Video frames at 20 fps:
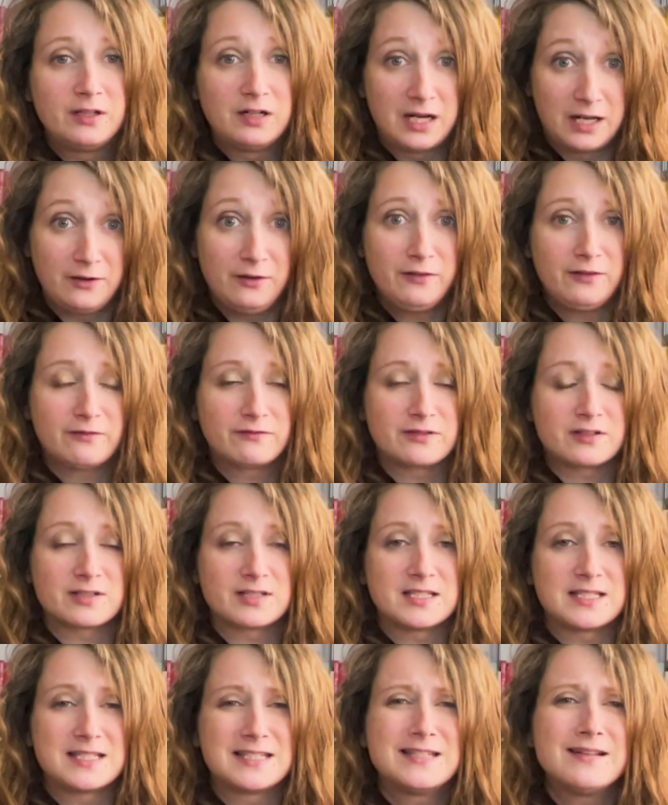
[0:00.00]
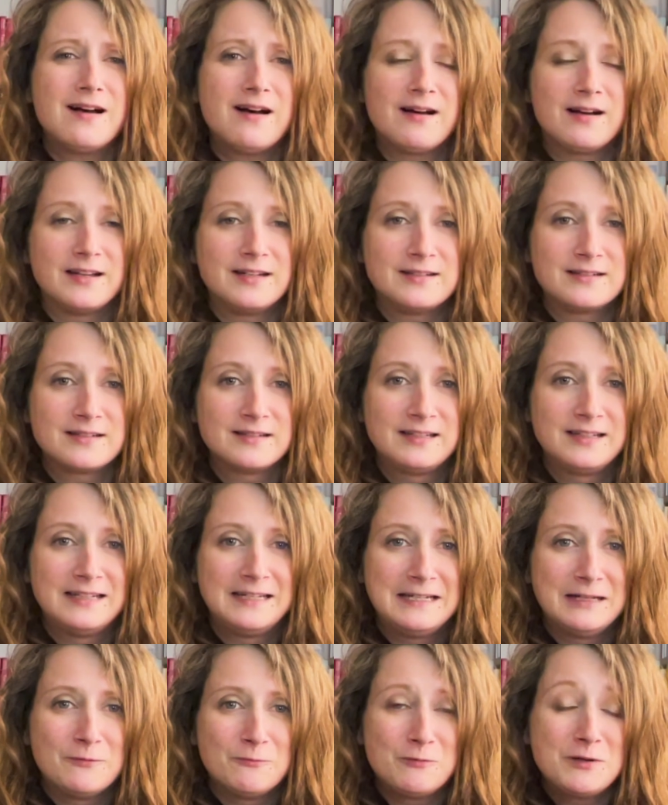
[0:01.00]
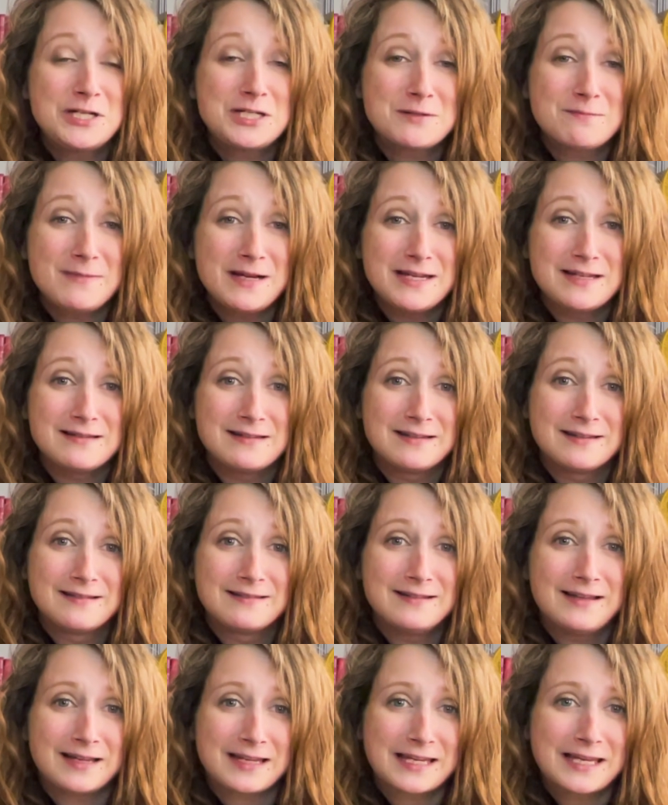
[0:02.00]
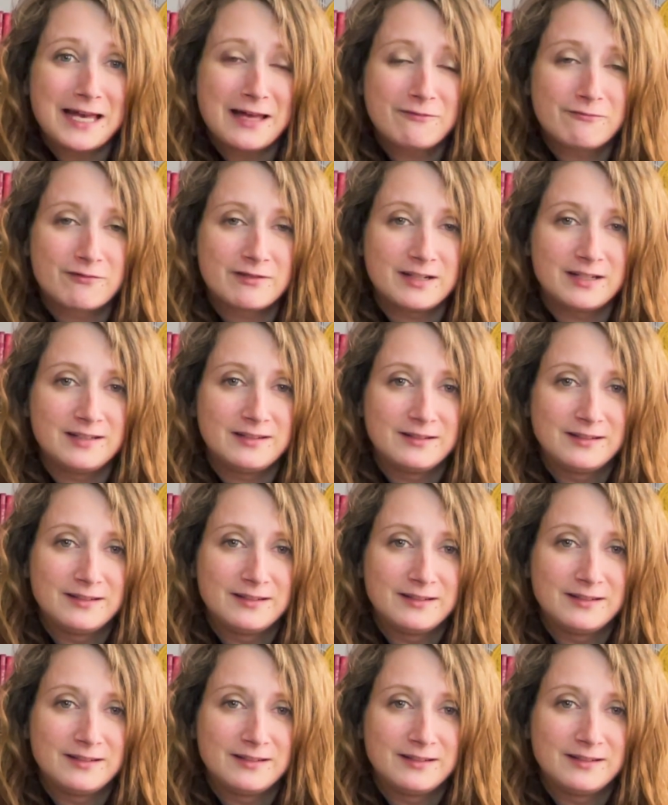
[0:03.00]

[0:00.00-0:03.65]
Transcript: another Francis, died, which made that Catherine